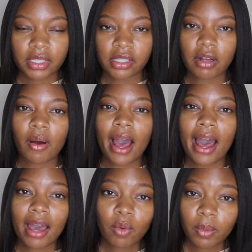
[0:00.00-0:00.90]
So
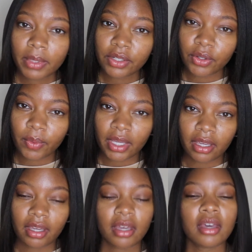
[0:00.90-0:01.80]
I will be
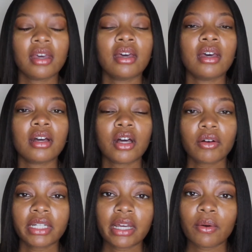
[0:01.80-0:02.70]
doing
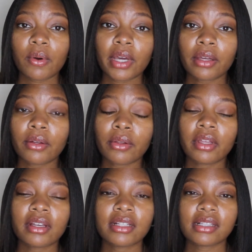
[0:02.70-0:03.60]
coconut
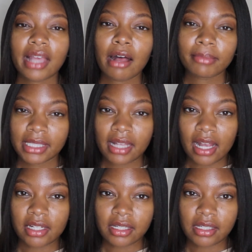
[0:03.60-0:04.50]
oil scalp
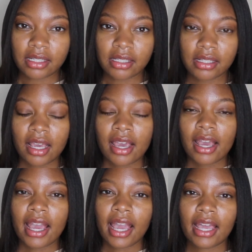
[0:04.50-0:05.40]
massages.
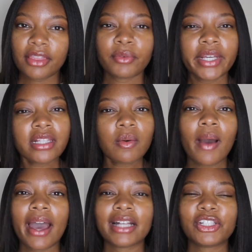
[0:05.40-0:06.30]
And the reason
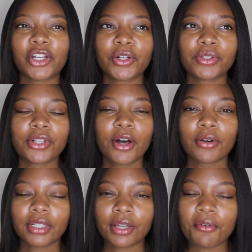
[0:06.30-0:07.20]
why I chose
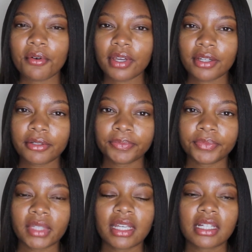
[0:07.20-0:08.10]
coconut oil
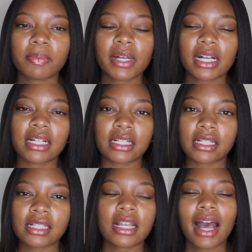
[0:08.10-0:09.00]
is
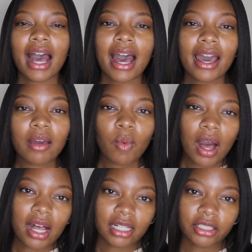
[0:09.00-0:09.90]
because I
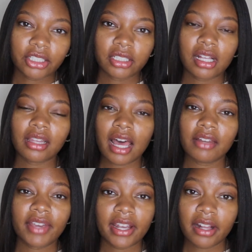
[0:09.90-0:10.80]
watch a lot
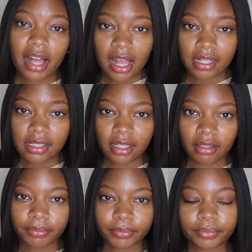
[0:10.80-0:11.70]
of hair
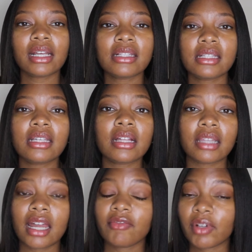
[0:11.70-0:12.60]
content and I see a
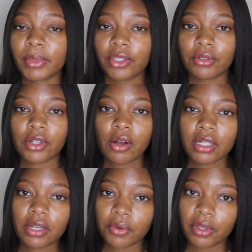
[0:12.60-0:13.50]
lot of women use
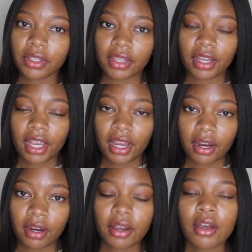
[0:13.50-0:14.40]
coconut oil in their
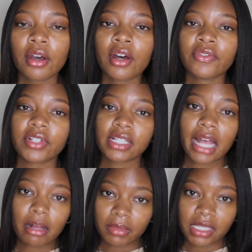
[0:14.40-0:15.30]
hair for
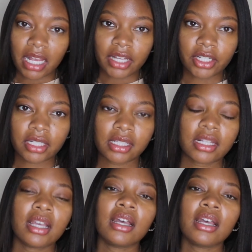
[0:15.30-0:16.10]
scalp massages.